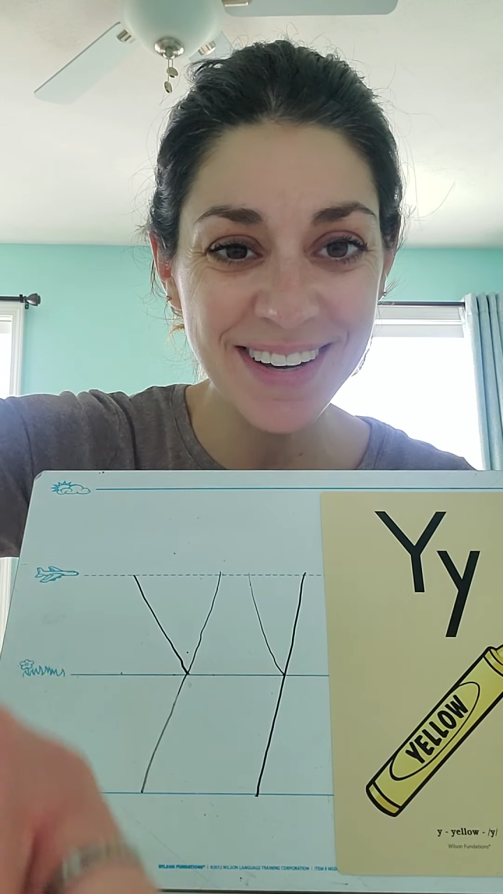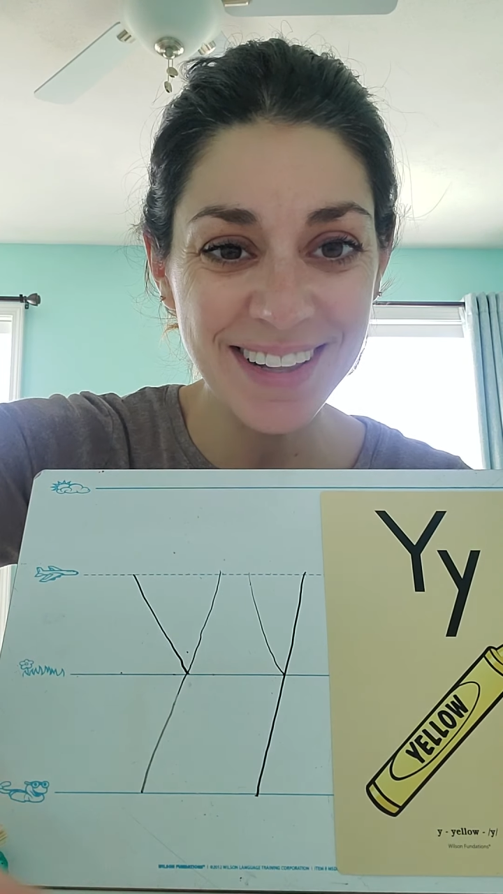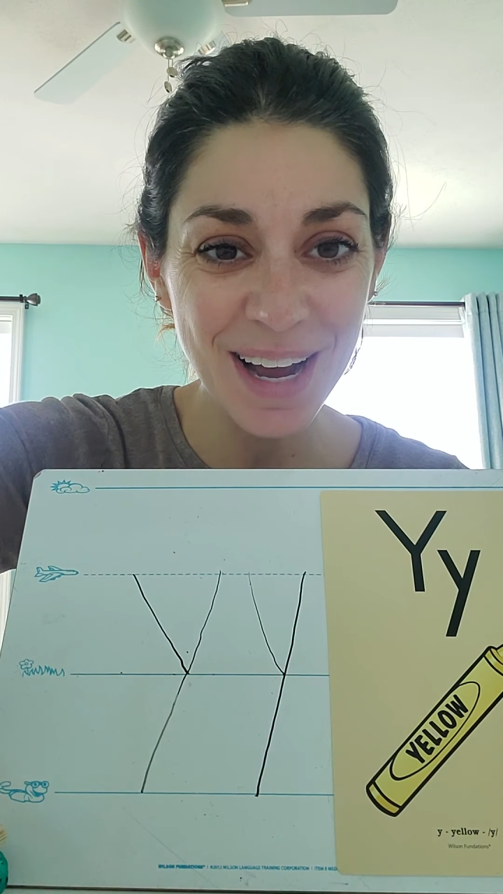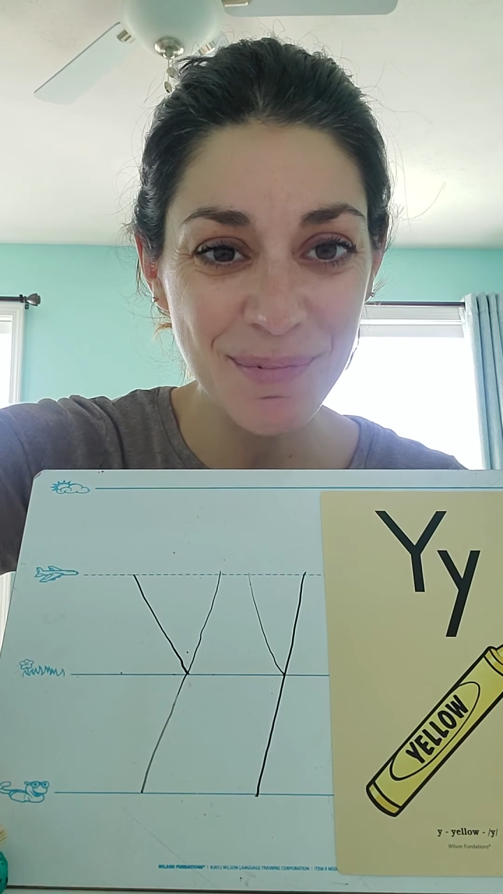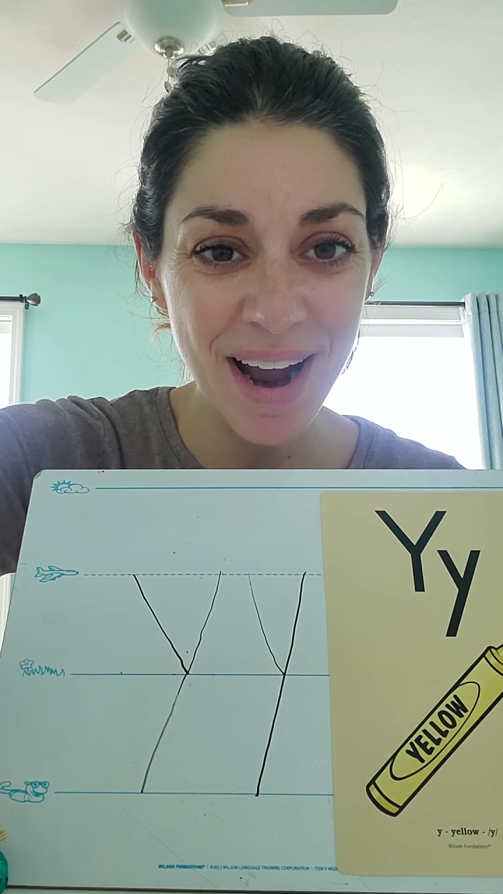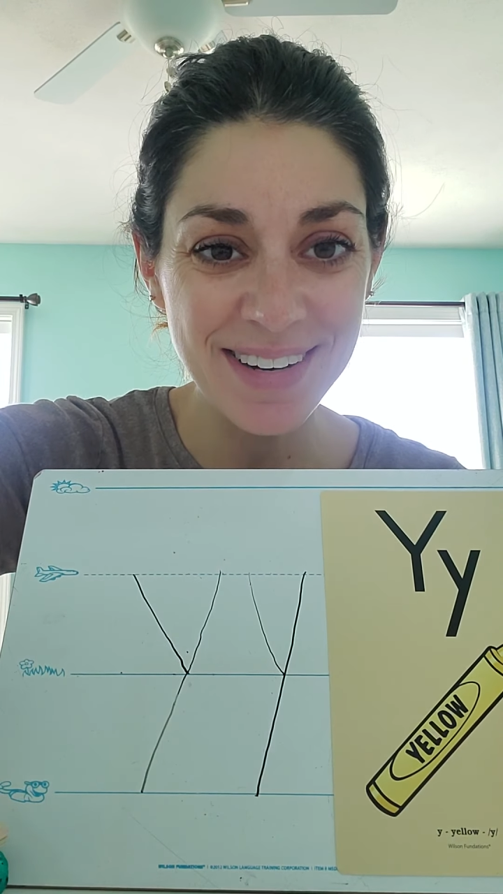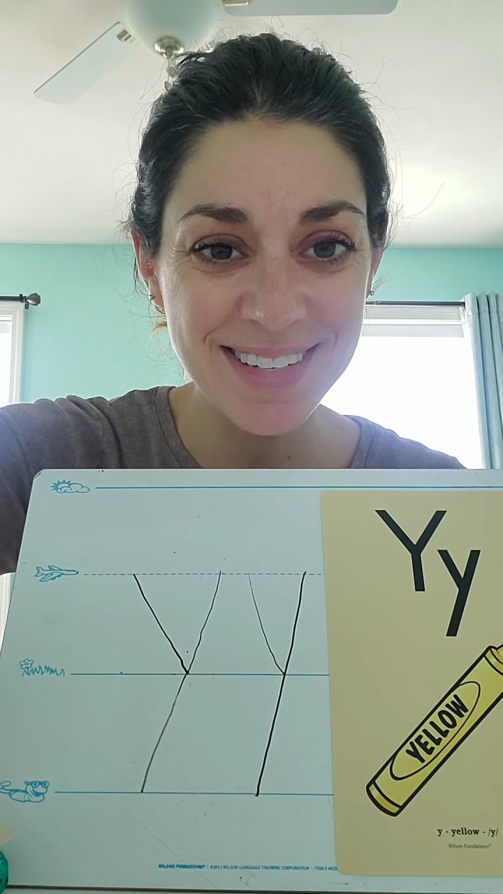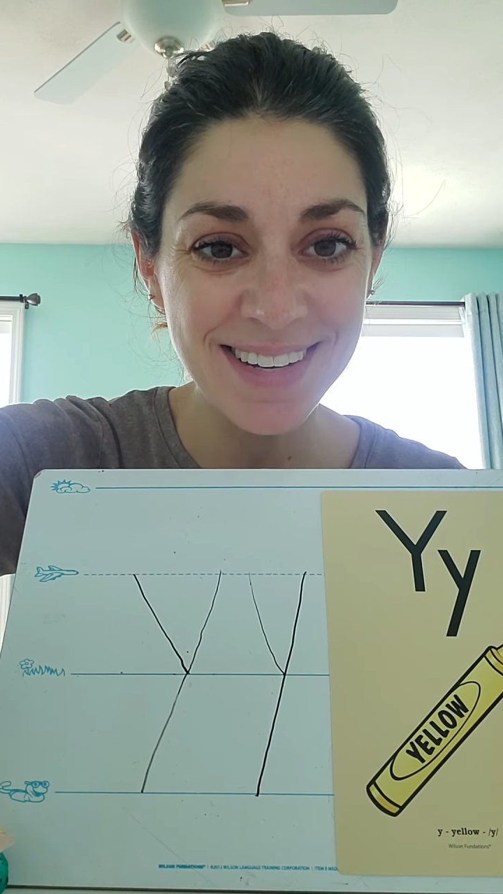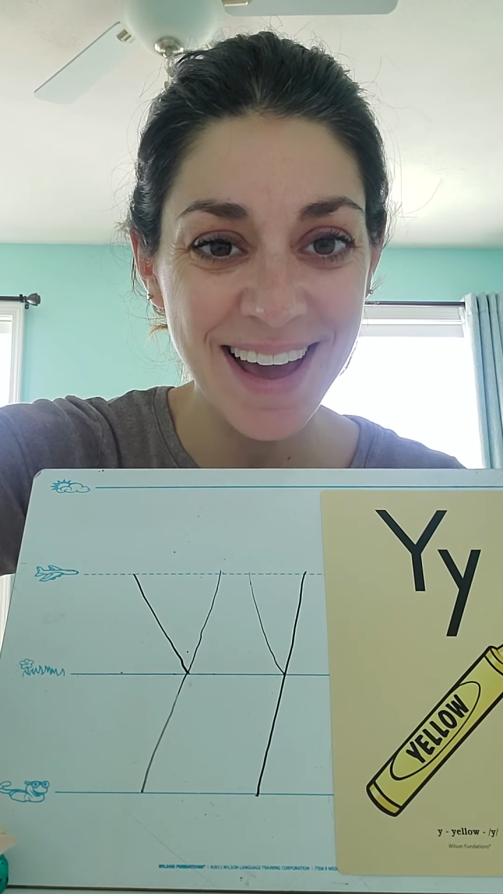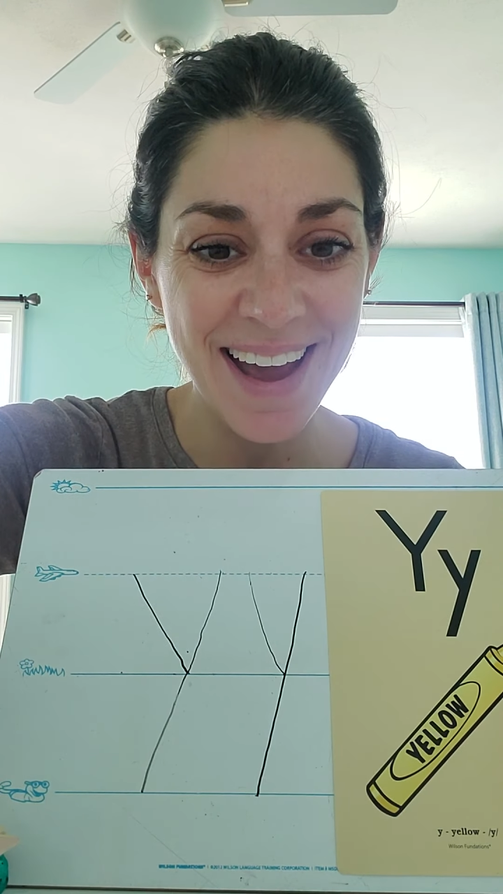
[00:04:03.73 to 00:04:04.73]
Good luck
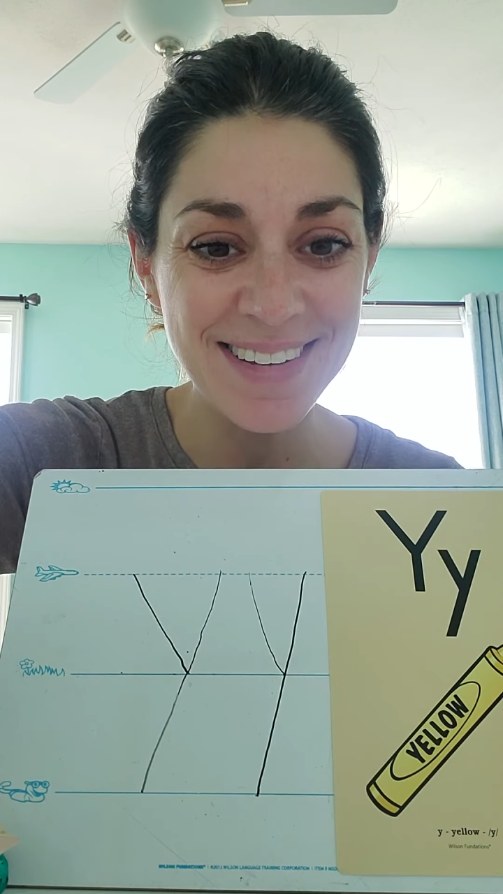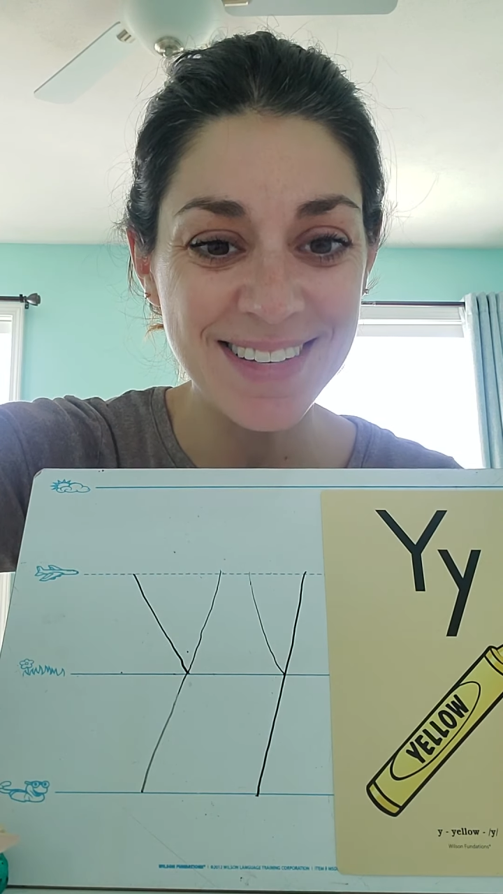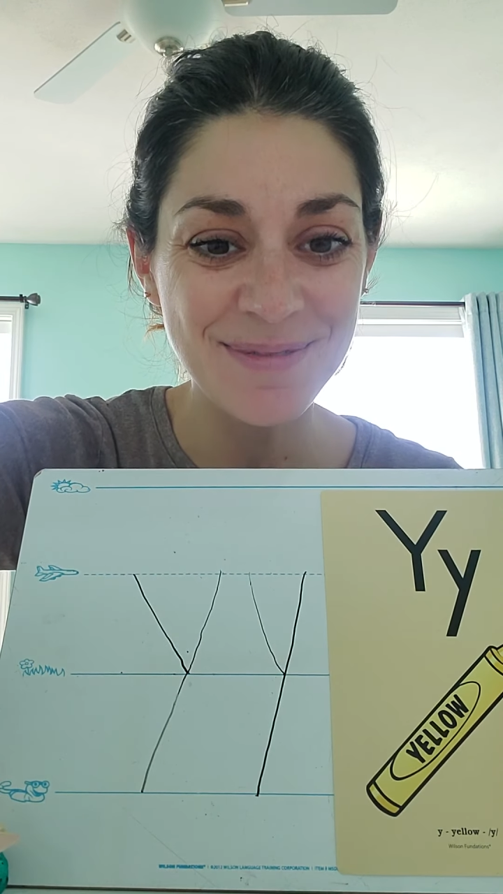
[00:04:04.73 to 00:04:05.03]
practicing, guys.